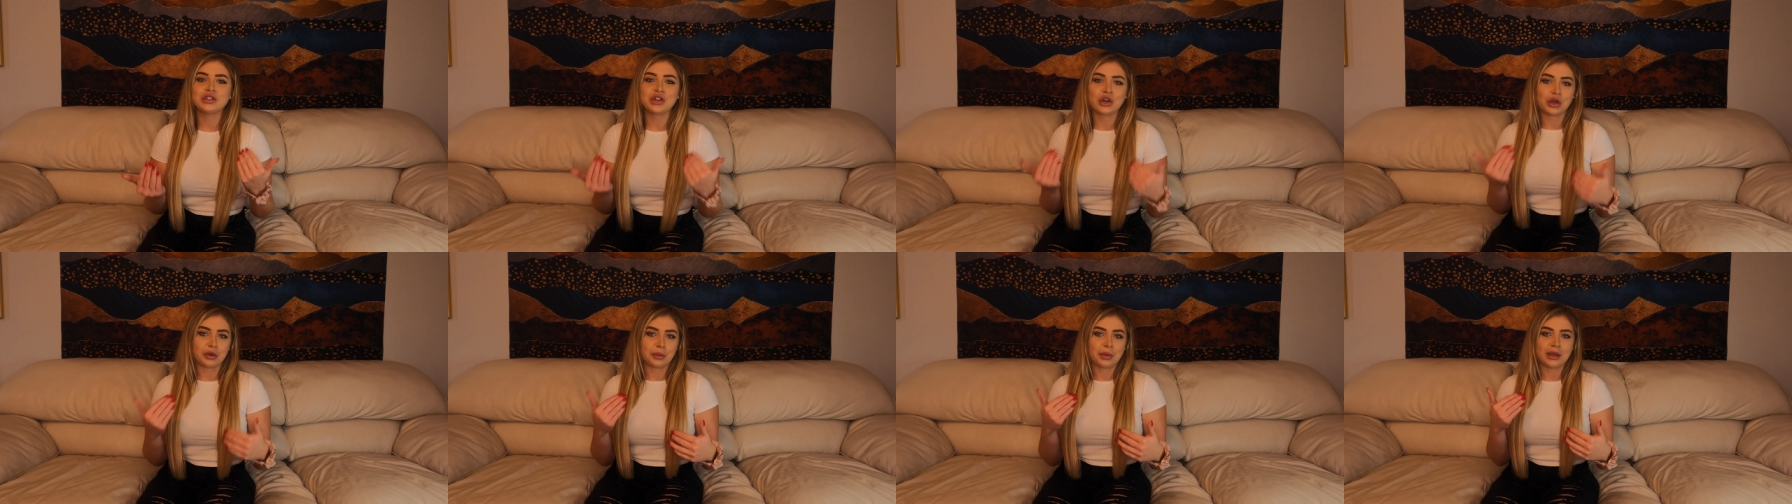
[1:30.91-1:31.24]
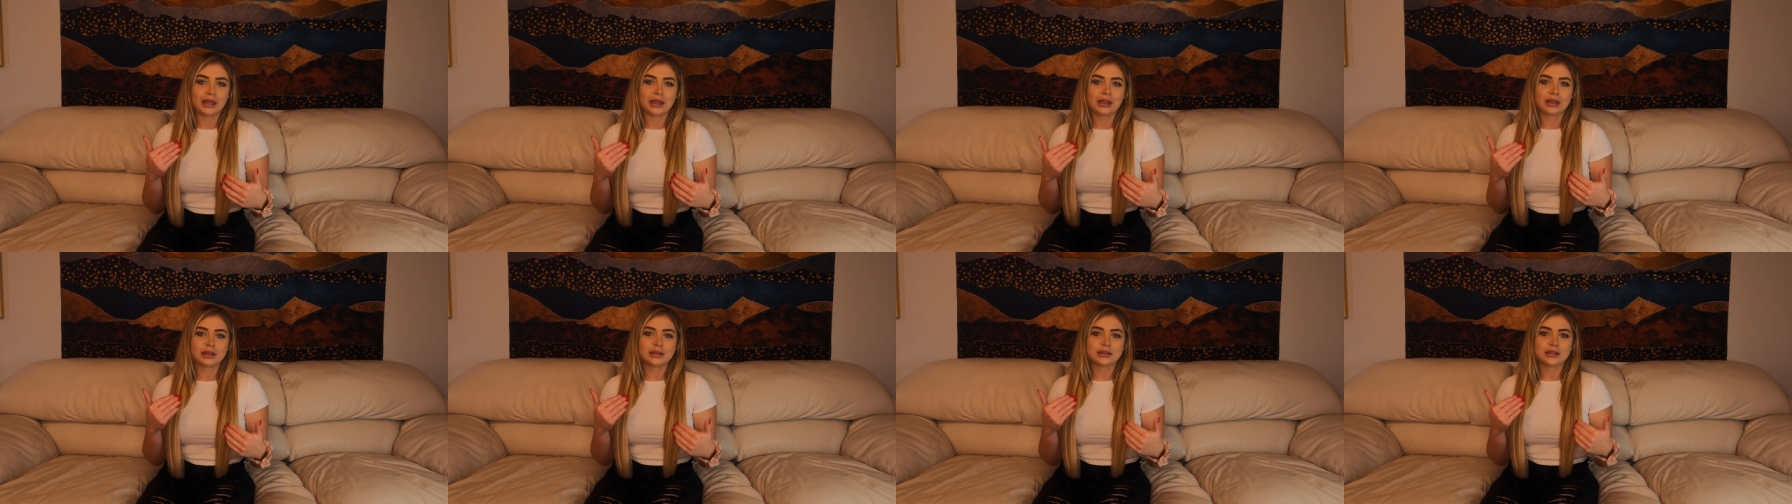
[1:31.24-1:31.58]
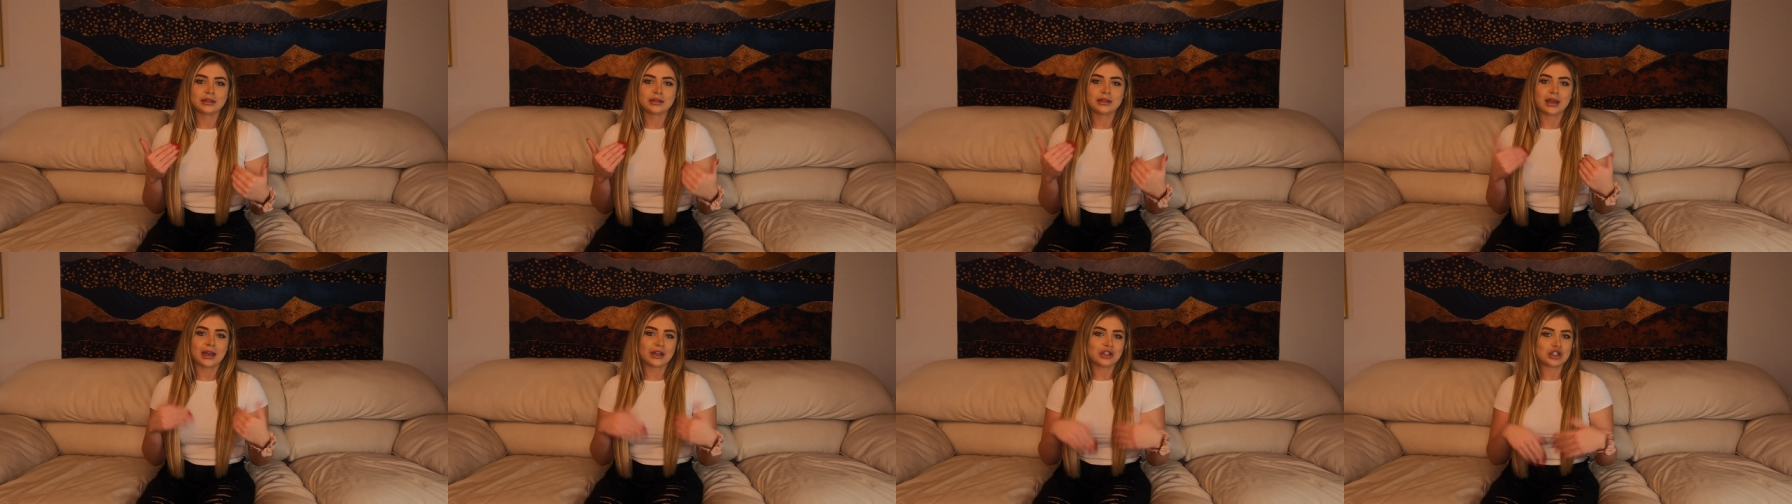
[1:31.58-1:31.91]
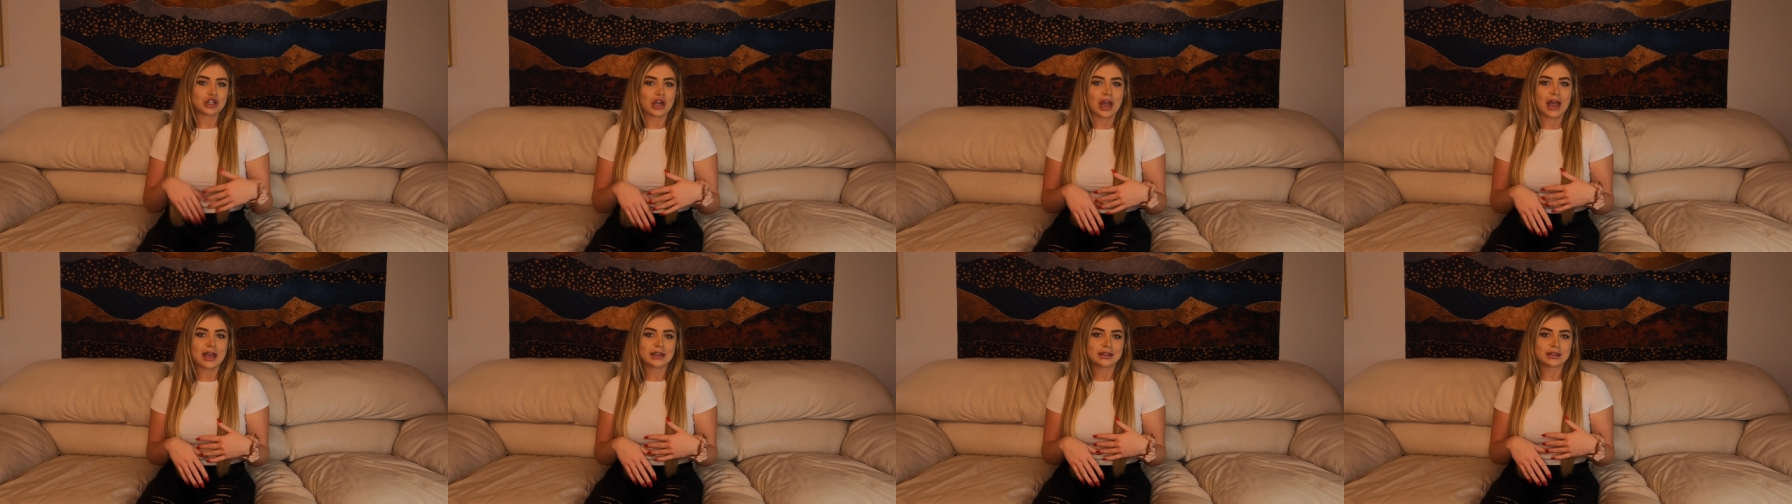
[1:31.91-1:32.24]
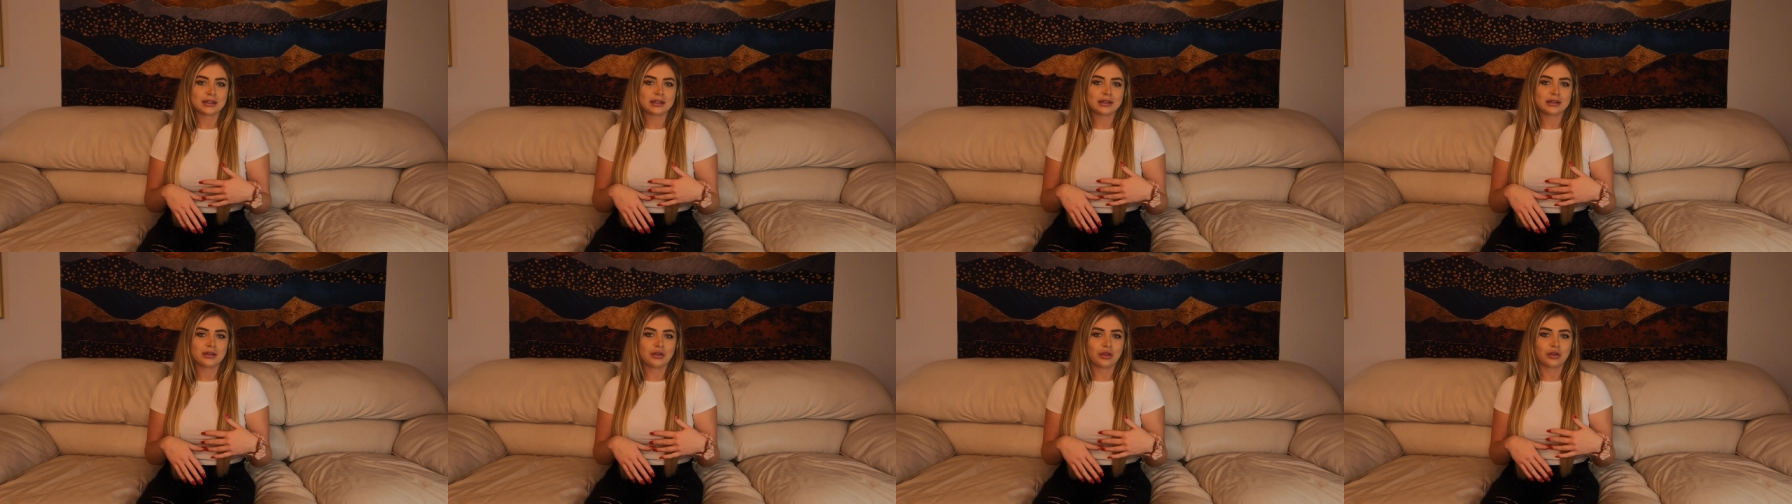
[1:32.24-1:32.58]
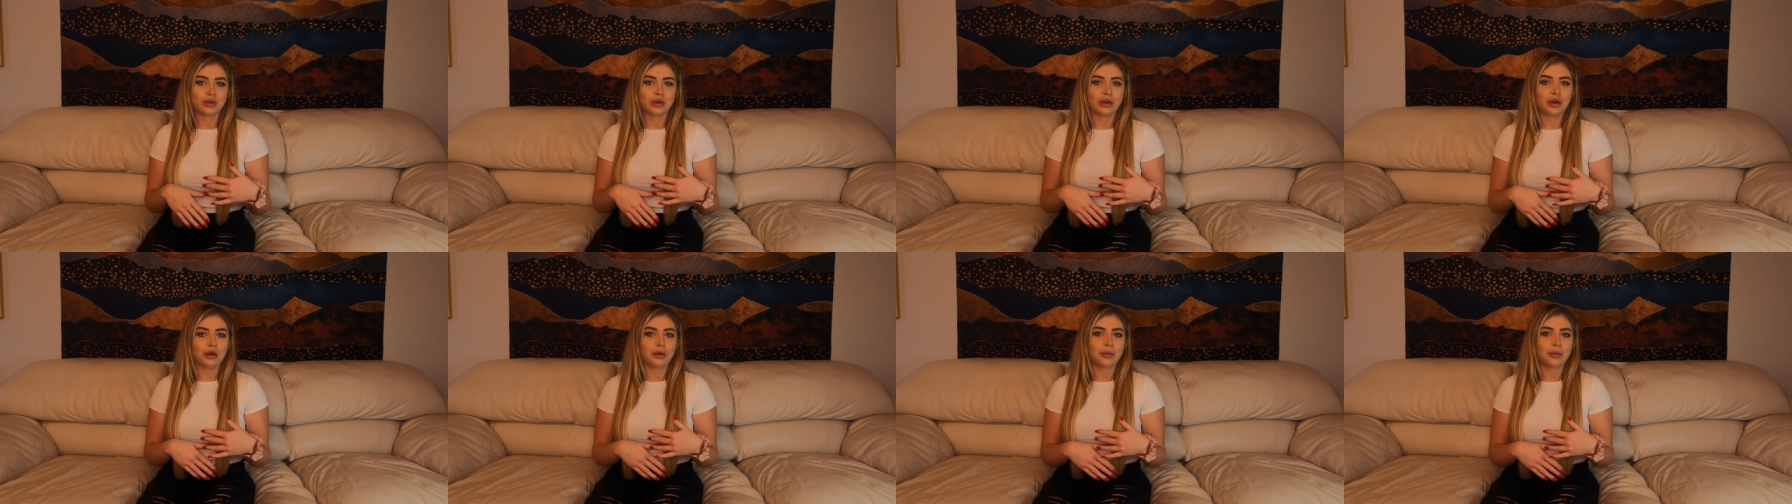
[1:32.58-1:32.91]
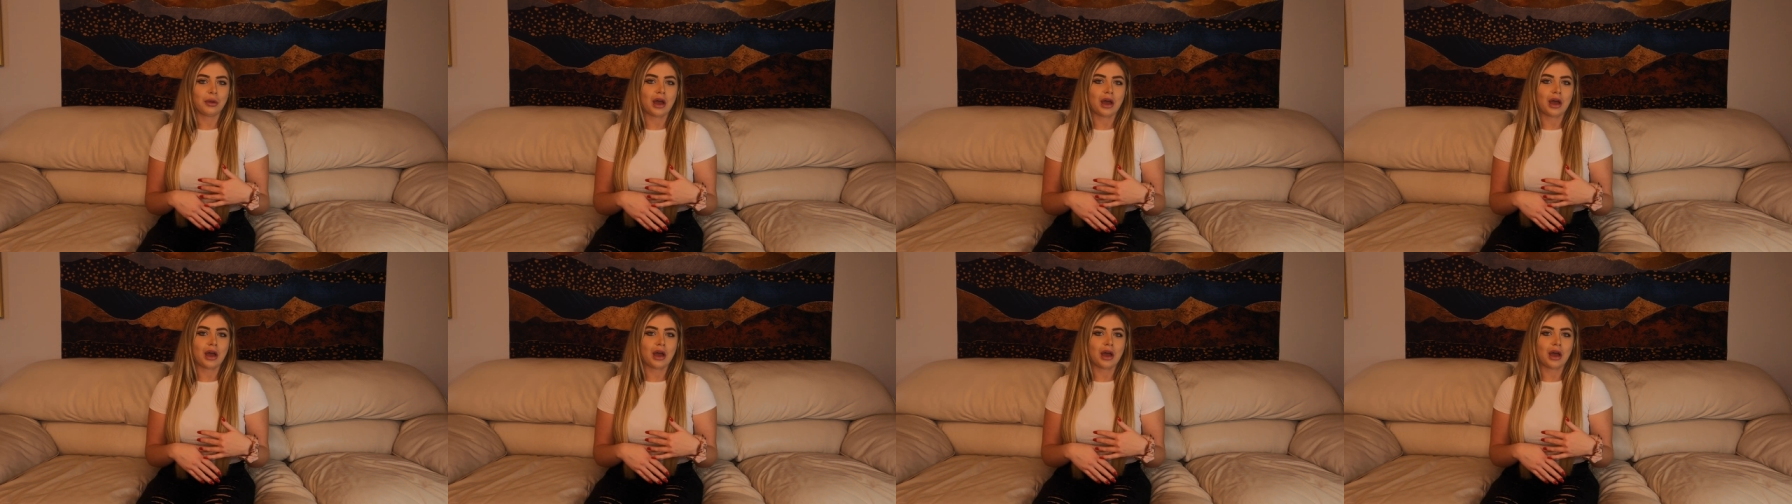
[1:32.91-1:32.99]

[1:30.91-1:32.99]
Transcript: terpenes digest through your